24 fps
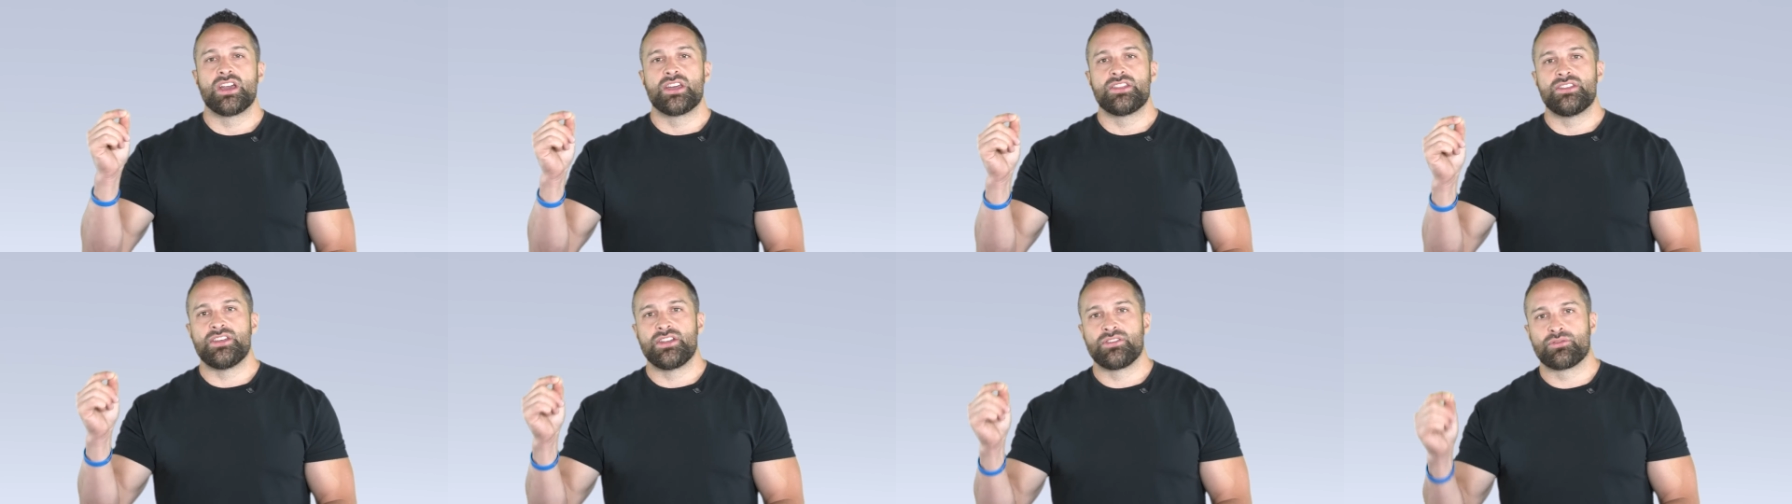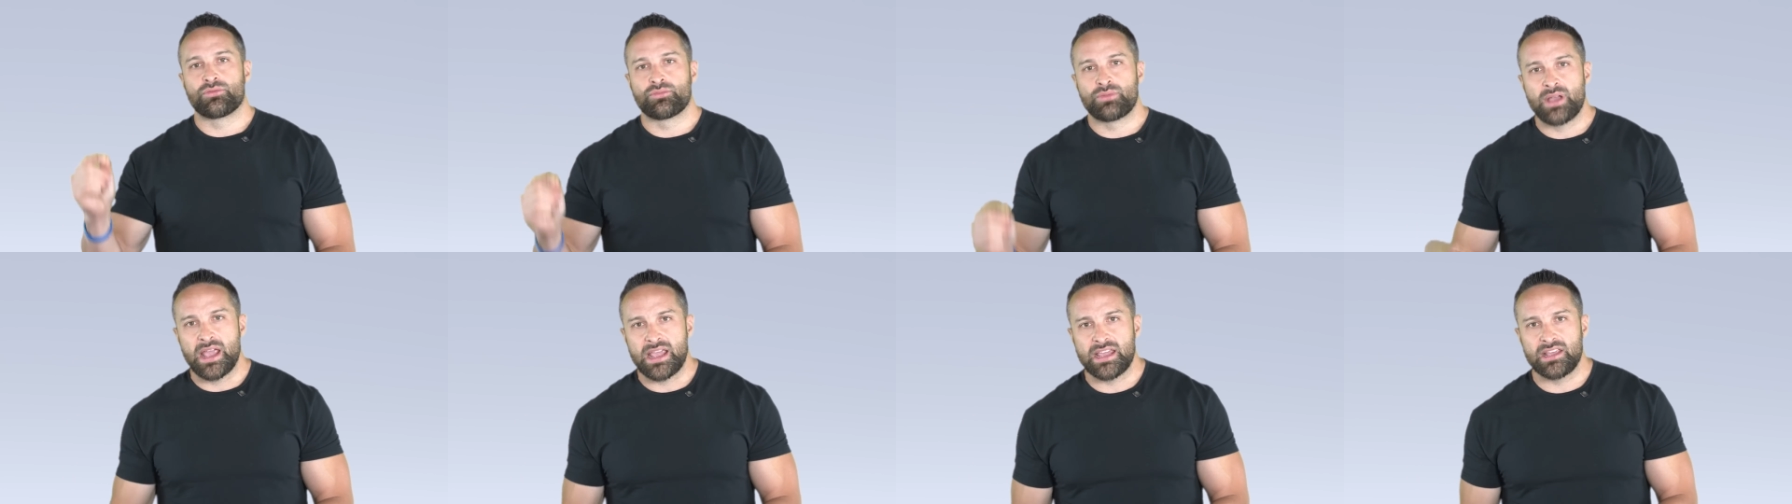
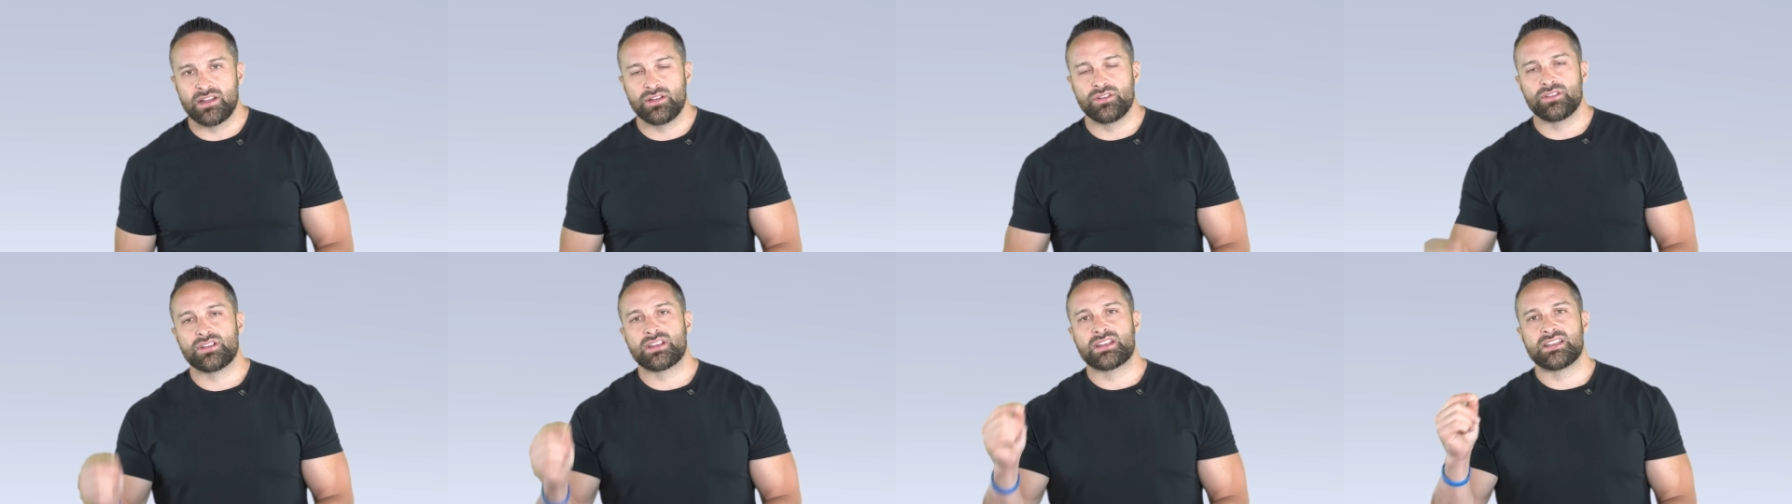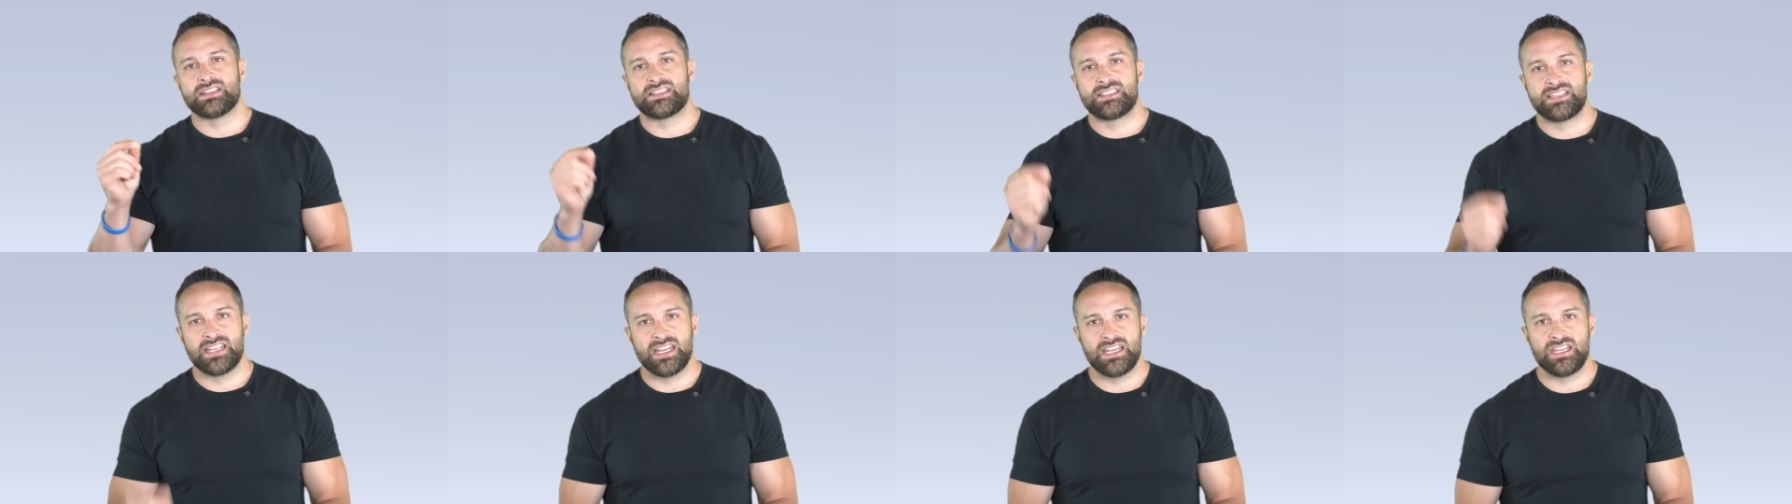than regular
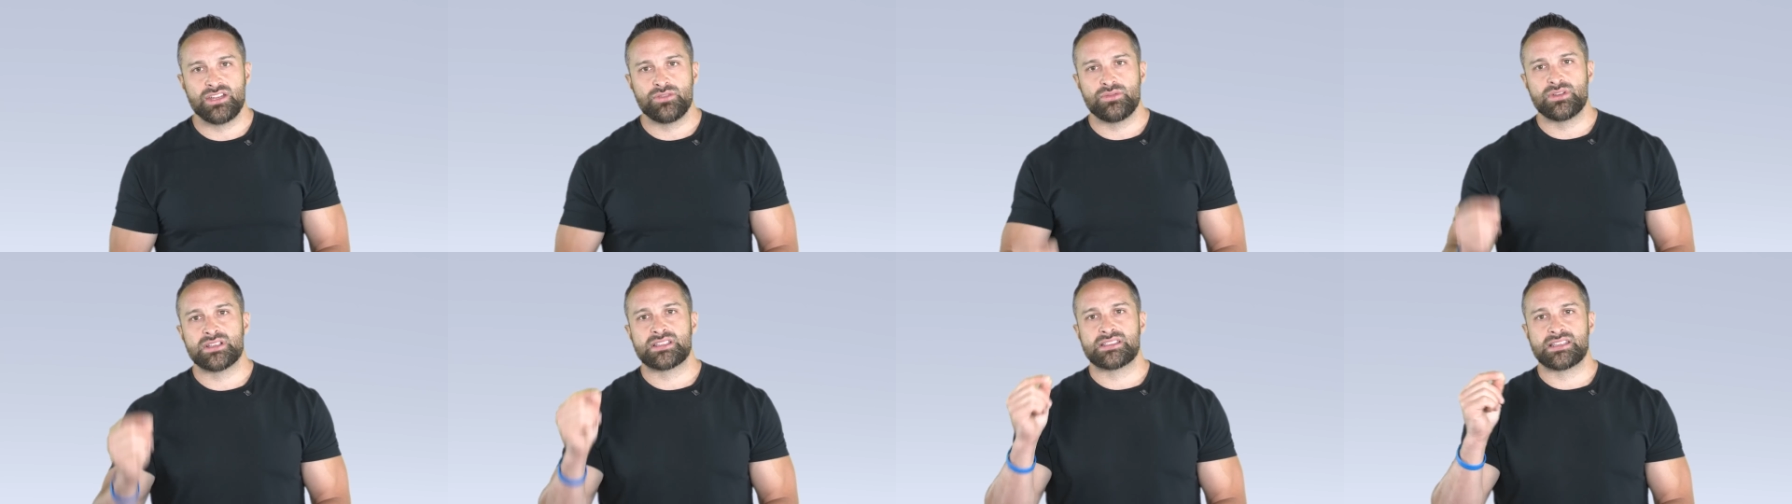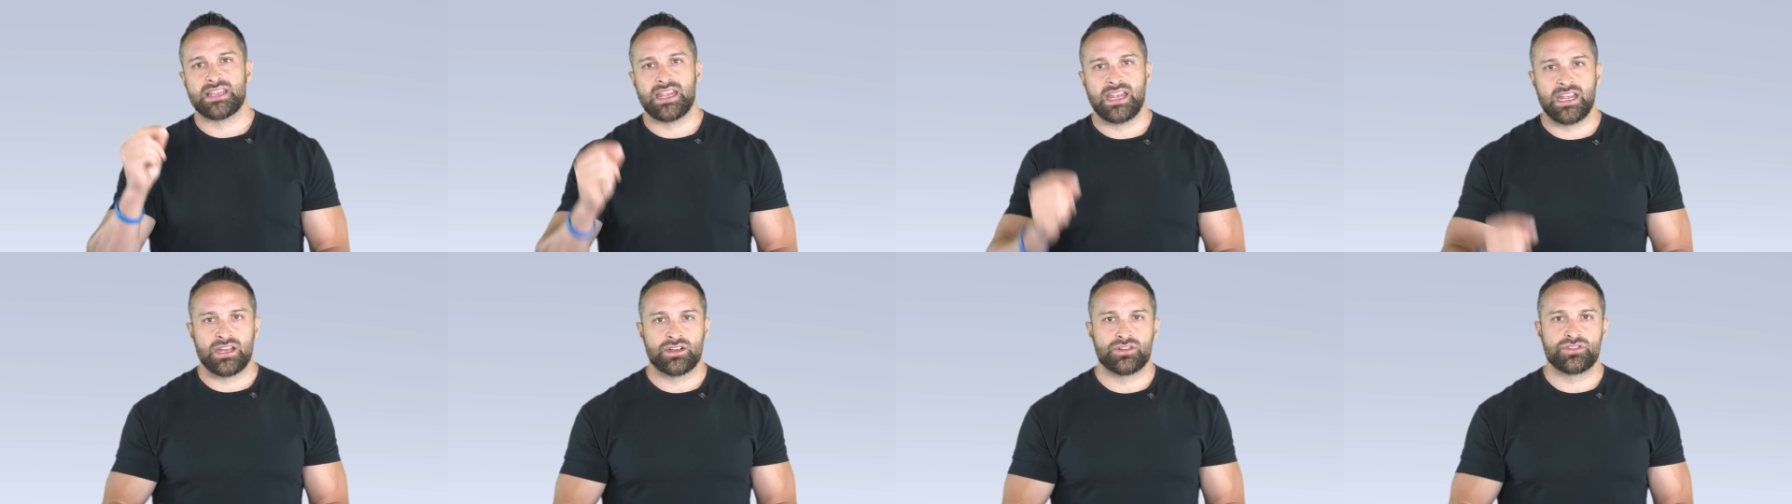continuous
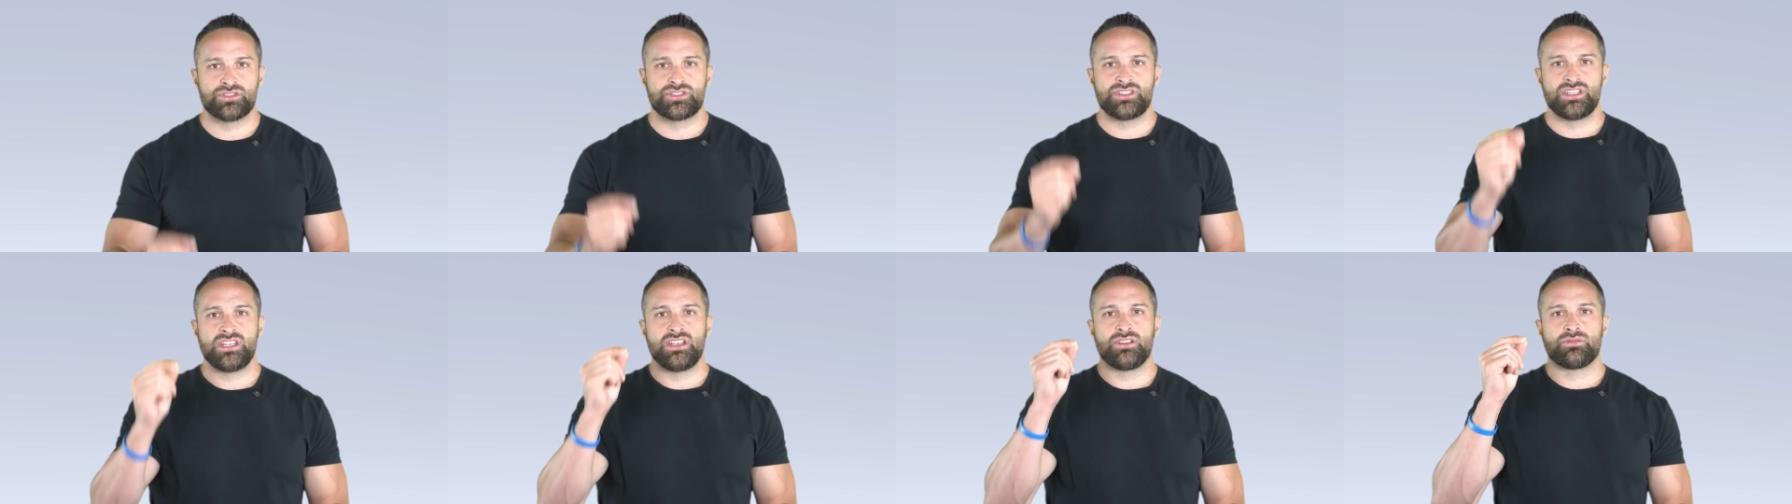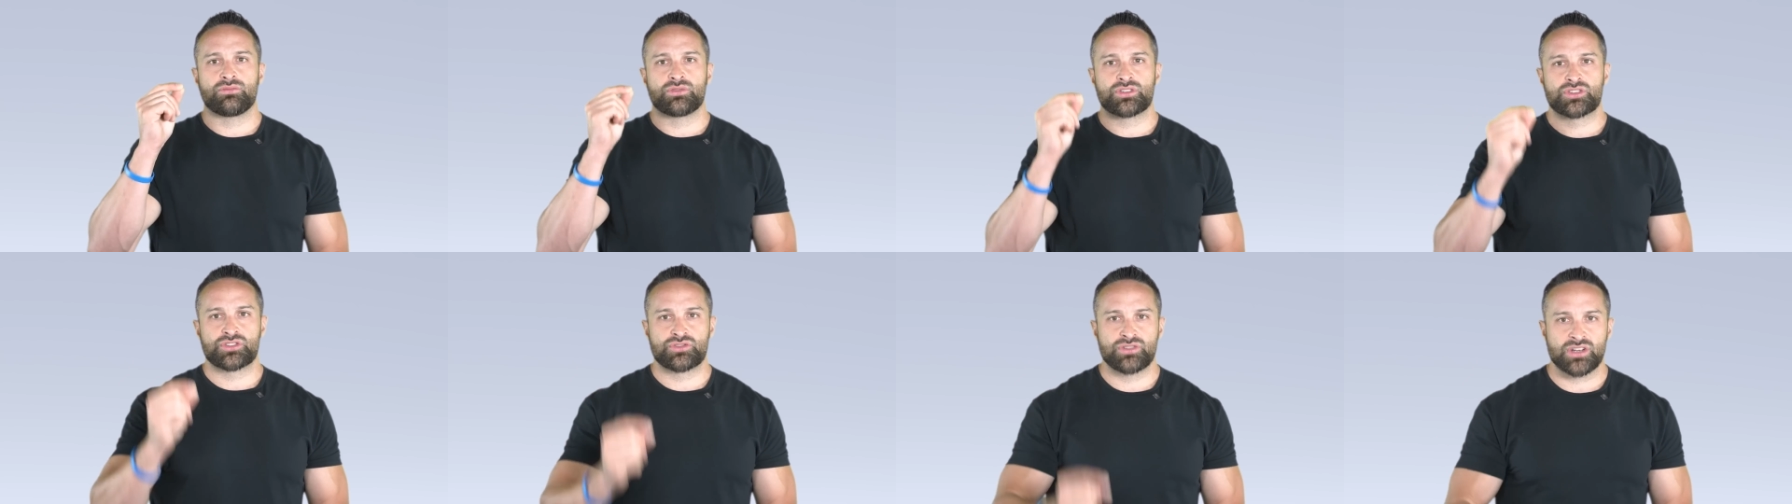energy
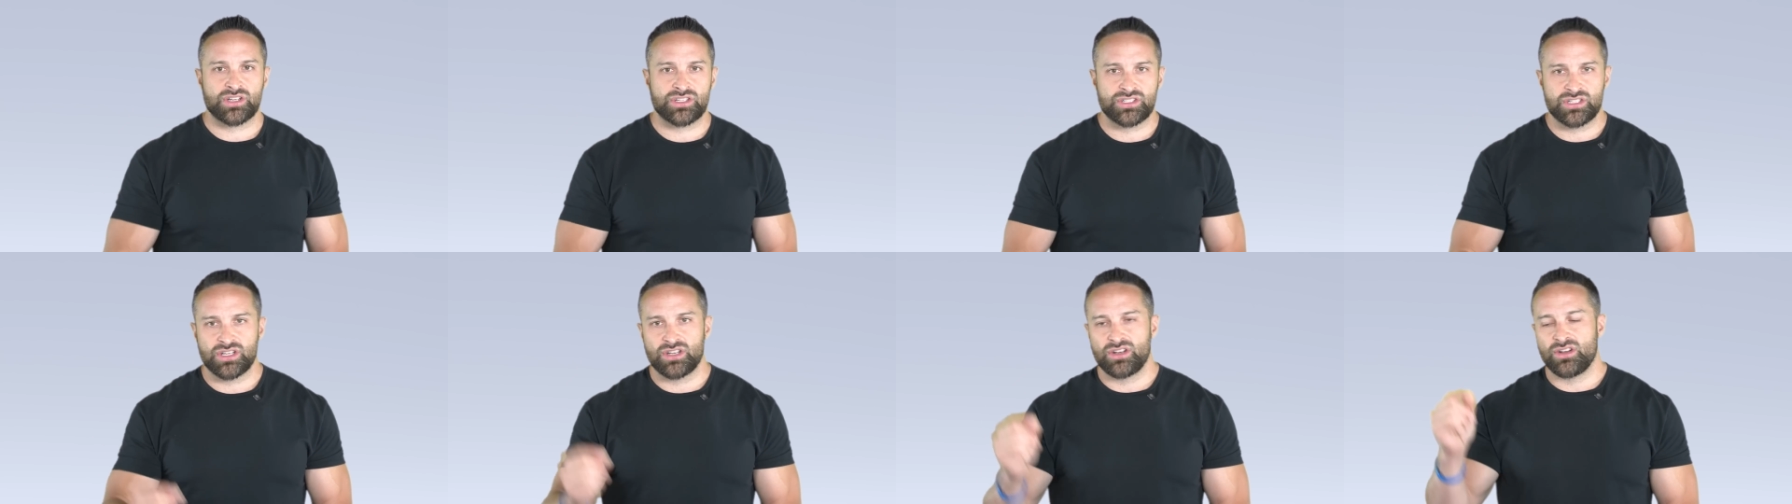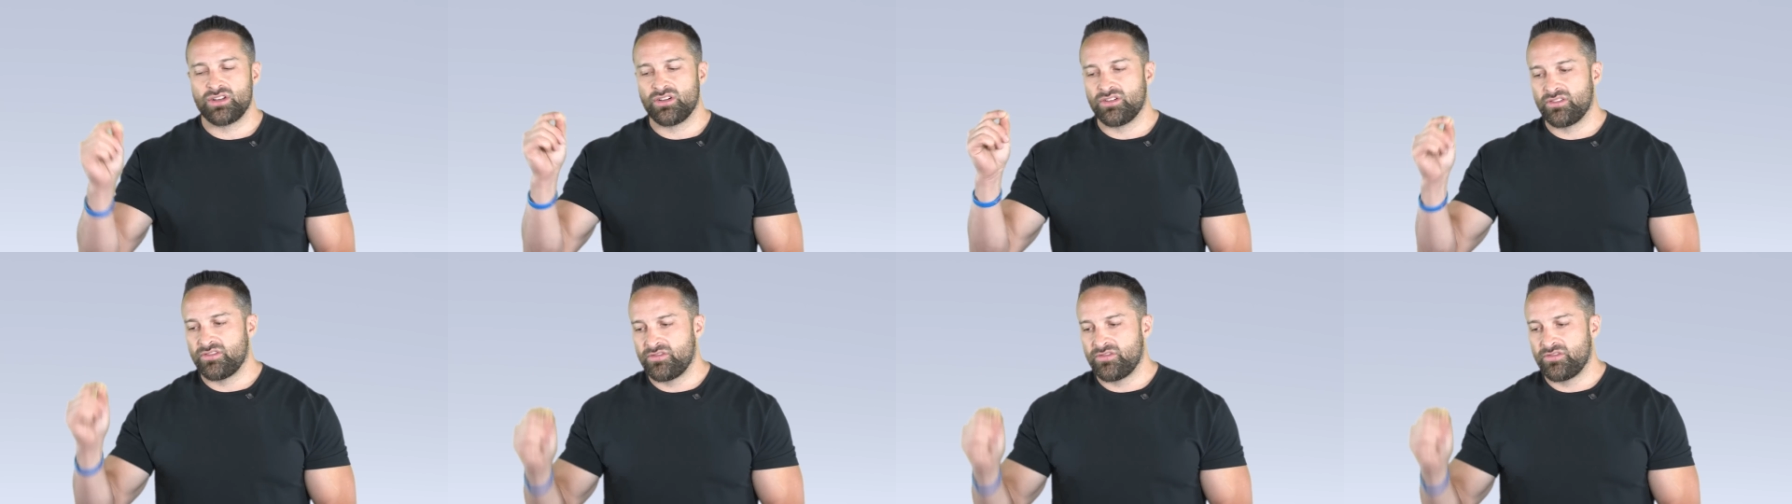restriction